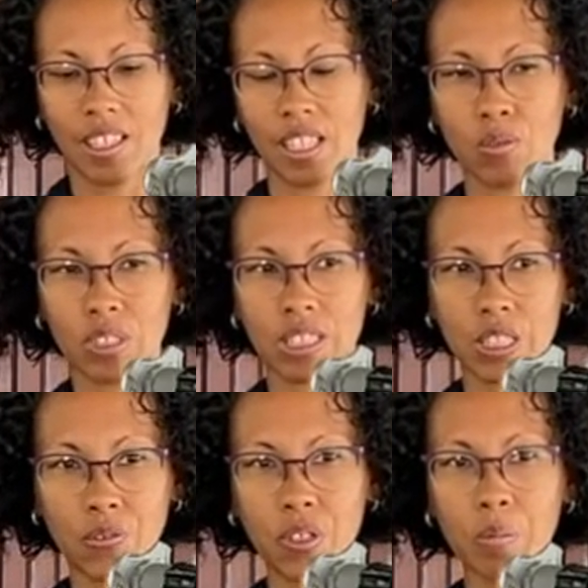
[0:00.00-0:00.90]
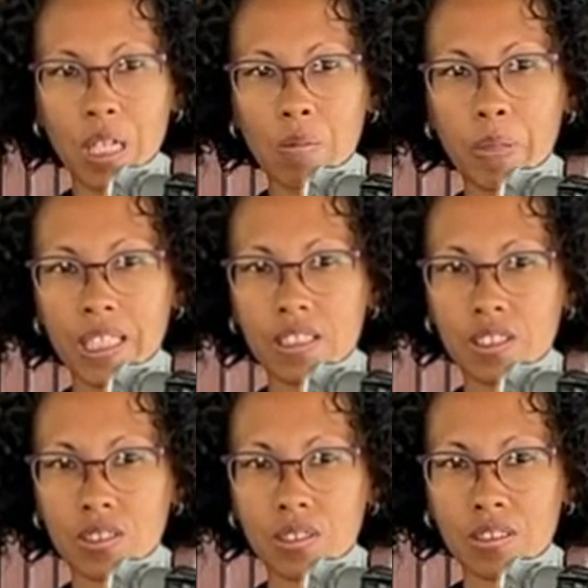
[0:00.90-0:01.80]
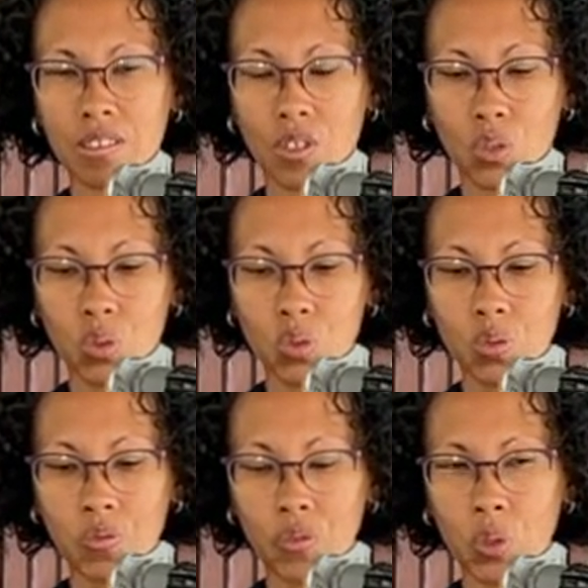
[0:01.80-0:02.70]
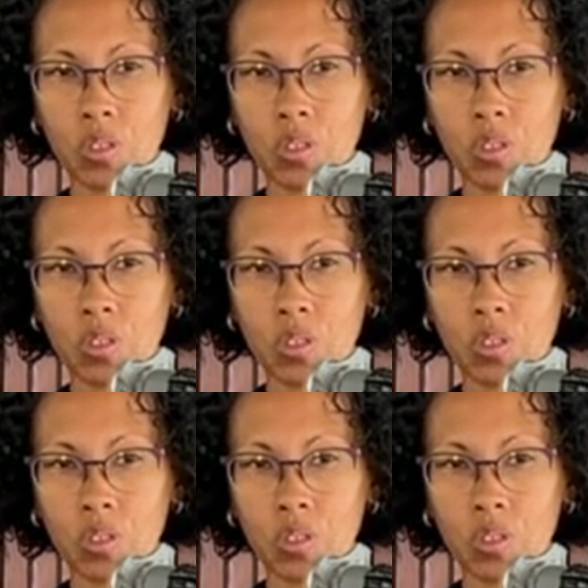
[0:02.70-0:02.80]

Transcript: There was this female pastor who fought